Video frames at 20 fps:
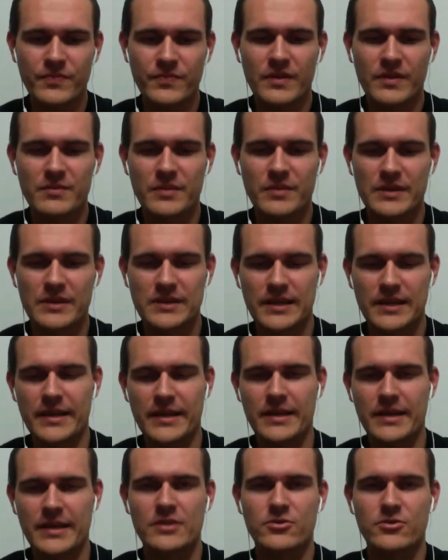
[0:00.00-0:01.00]

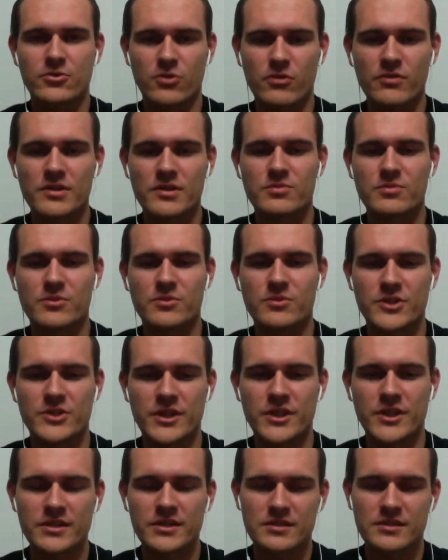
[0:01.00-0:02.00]
Basically, I took over the
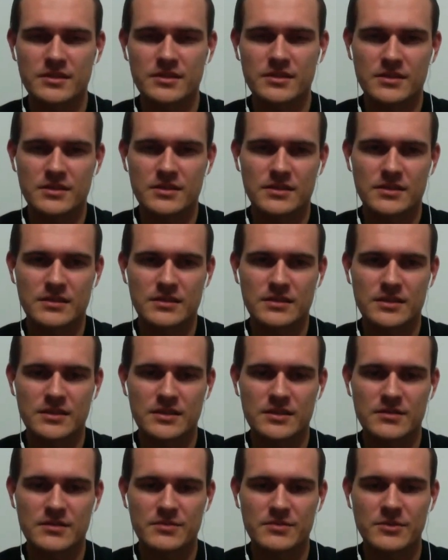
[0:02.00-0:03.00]
project
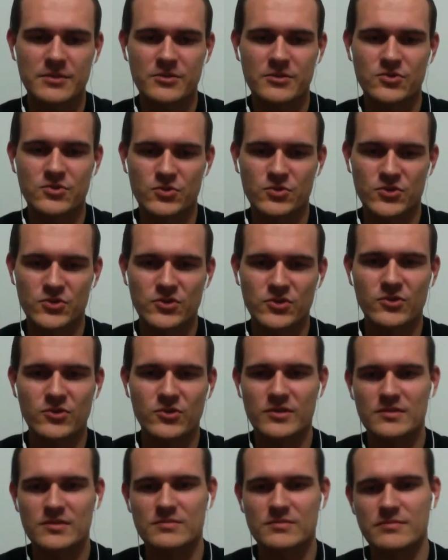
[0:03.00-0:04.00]
because it was
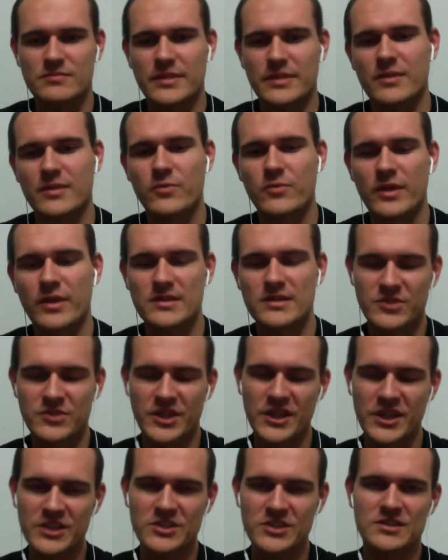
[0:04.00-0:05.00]
we had some
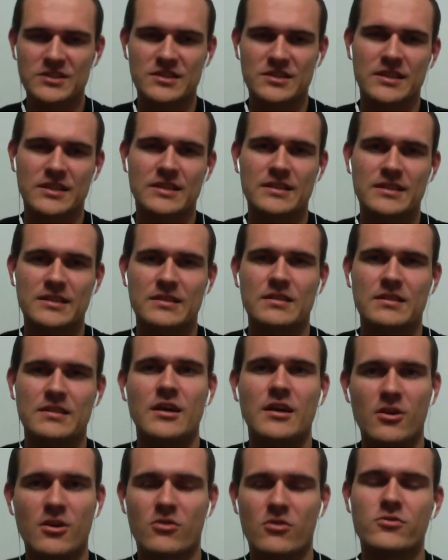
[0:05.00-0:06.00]
changes in
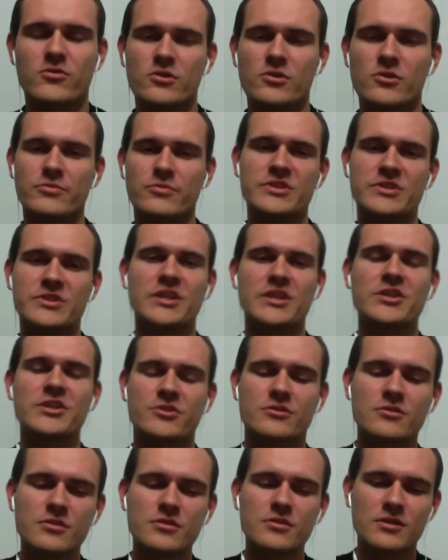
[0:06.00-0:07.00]
overall in
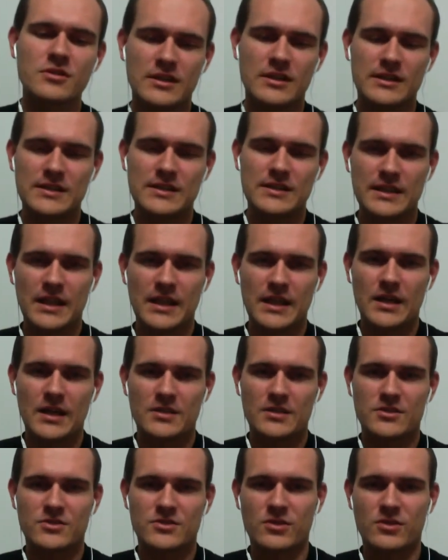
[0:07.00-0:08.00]
Prestigio.
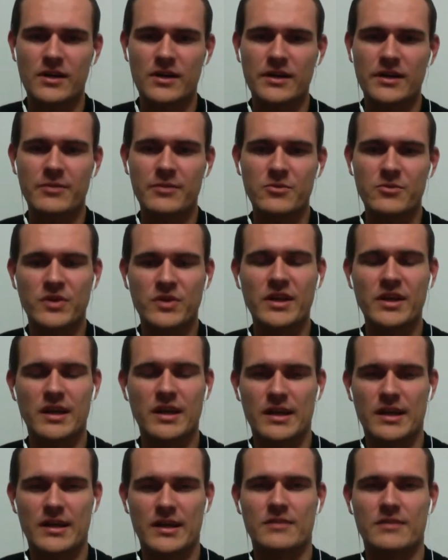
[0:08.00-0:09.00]
So currently with me,
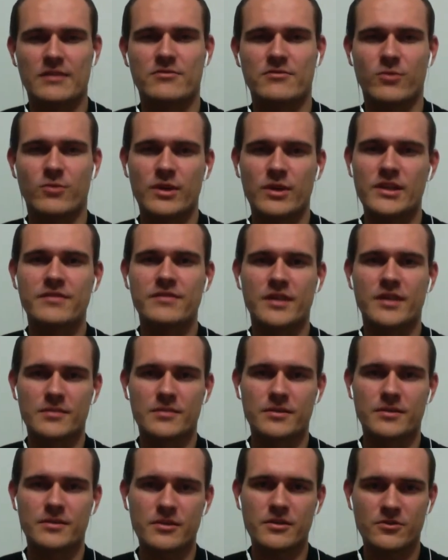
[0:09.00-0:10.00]
I have one
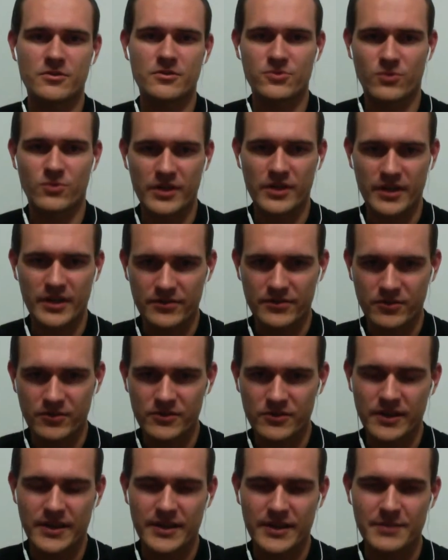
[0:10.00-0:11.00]
developer who's working
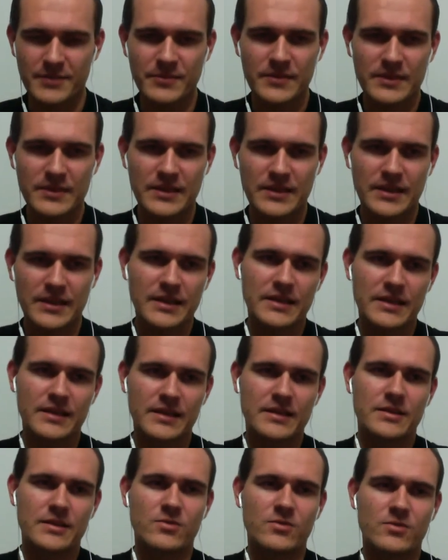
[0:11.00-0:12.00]
full-time
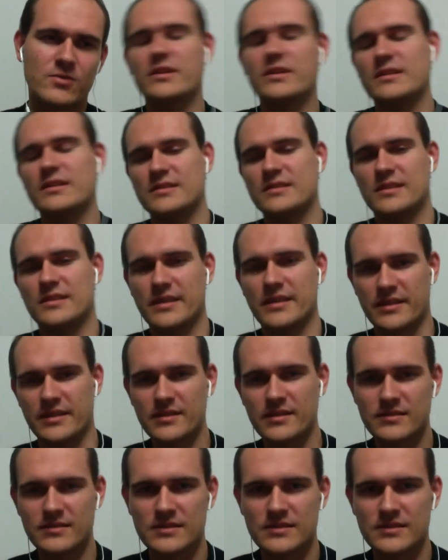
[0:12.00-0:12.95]
and one designer.